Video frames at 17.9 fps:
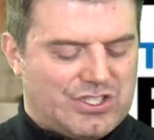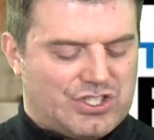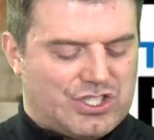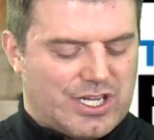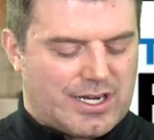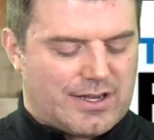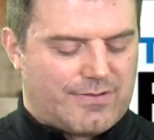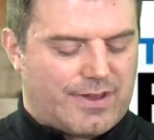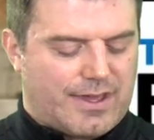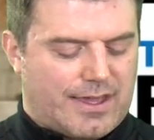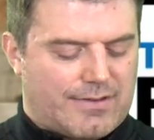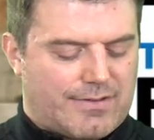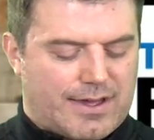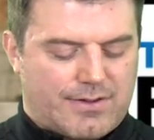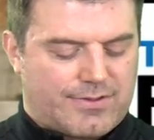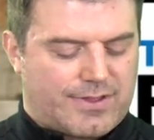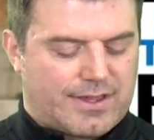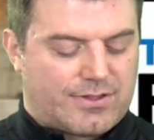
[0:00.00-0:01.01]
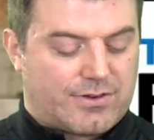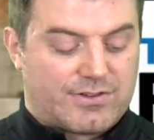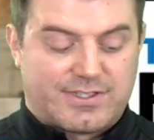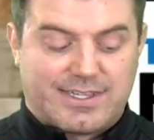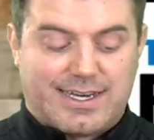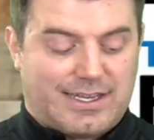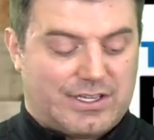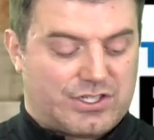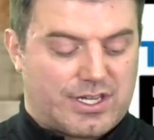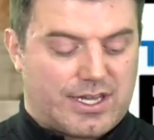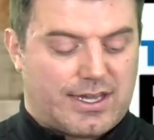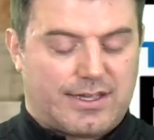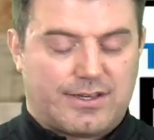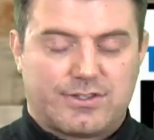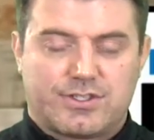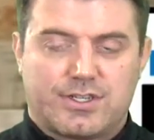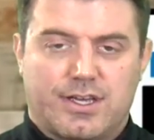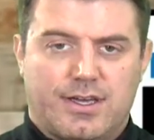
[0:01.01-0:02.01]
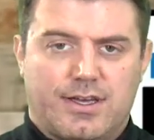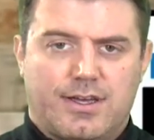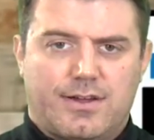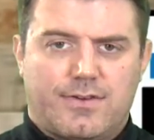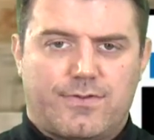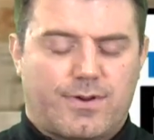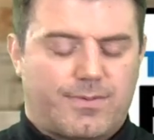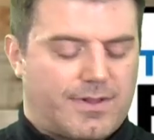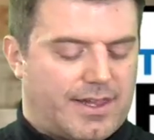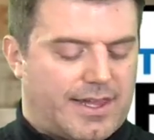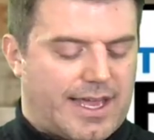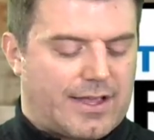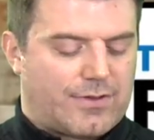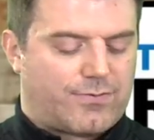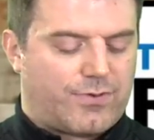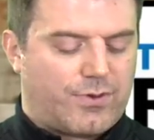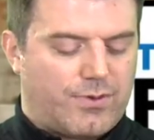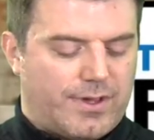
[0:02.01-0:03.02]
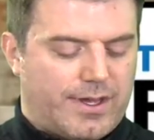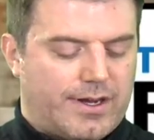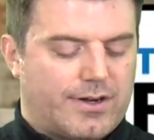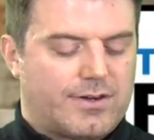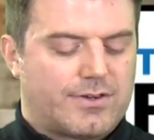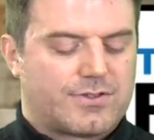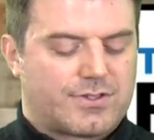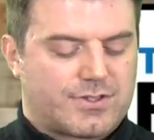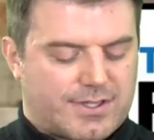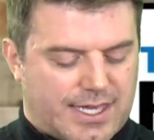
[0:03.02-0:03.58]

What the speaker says: Genevieve. I don't think there's any change from the last few years.